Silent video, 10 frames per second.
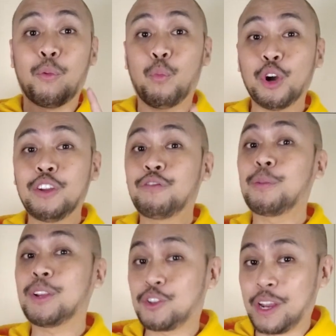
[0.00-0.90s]
wood
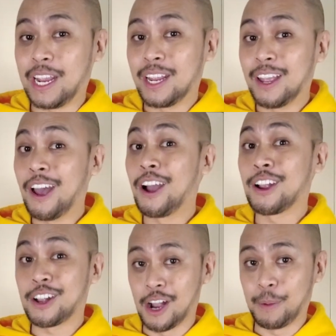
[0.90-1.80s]
from a tree,
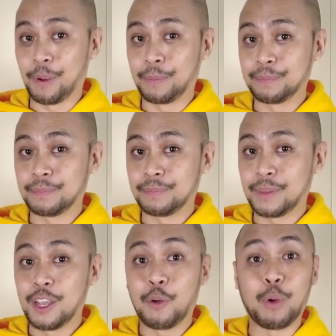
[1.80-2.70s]
carbon.
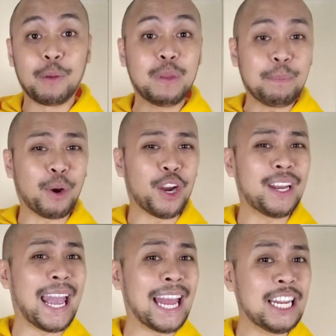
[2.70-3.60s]
When we burn
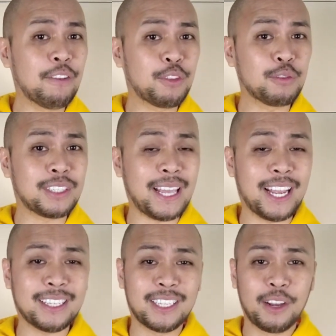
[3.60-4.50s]
any of those
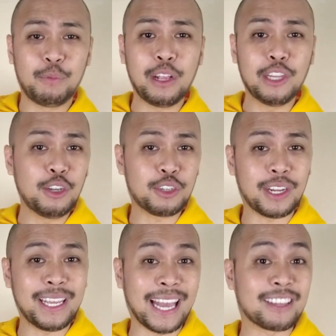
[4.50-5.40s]
things, we'll
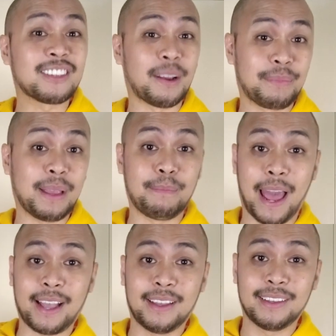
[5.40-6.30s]
usually get something
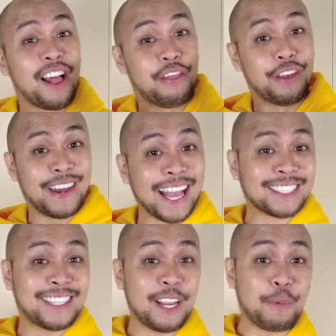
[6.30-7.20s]
black. The
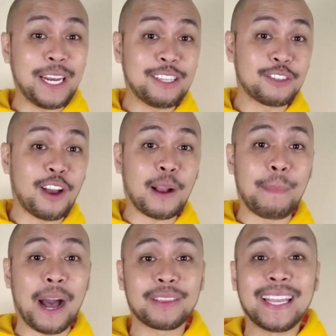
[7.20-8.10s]
next thing we need to talk
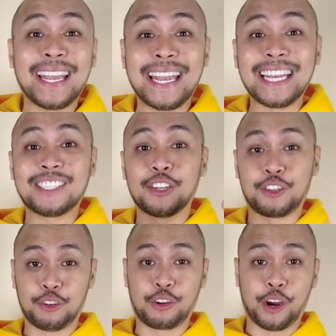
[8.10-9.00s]
about is
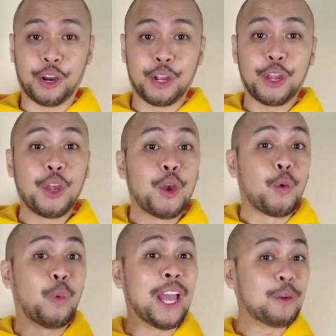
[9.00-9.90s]
sugar.
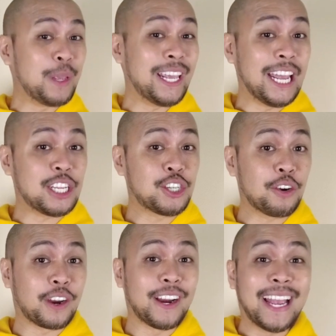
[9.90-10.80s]
When we heat
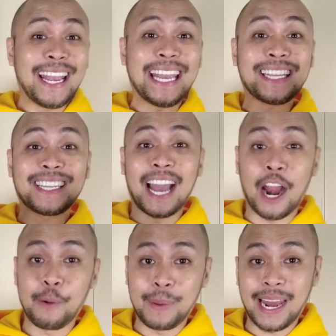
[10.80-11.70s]
sugar, it
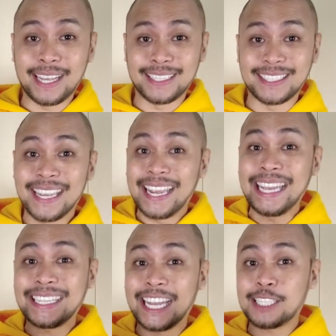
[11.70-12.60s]
caramelizes.
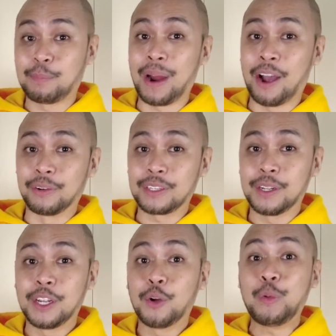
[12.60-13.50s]
It gets brown.
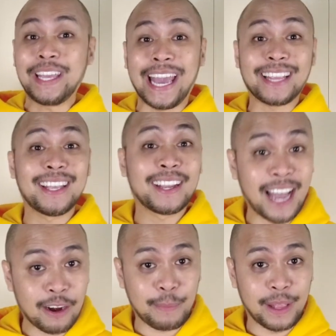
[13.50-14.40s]
We get
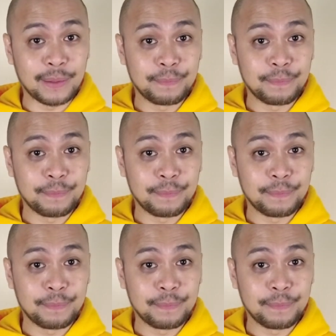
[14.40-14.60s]
caramel.